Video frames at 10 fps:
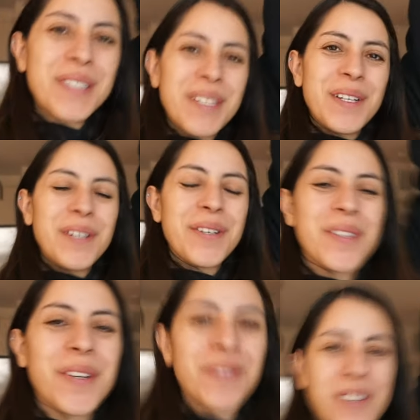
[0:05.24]
to
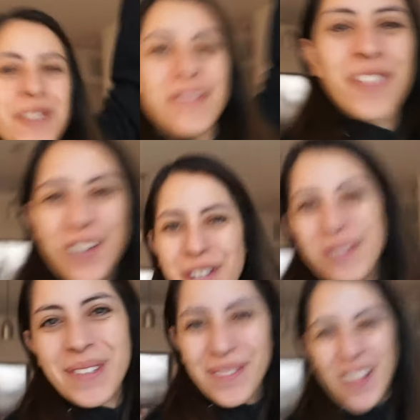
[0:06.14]
the Groove
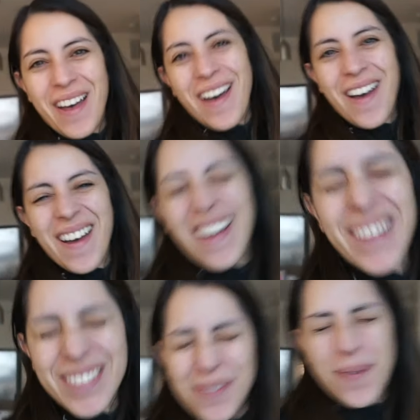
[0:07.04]
Cruise Vlogs.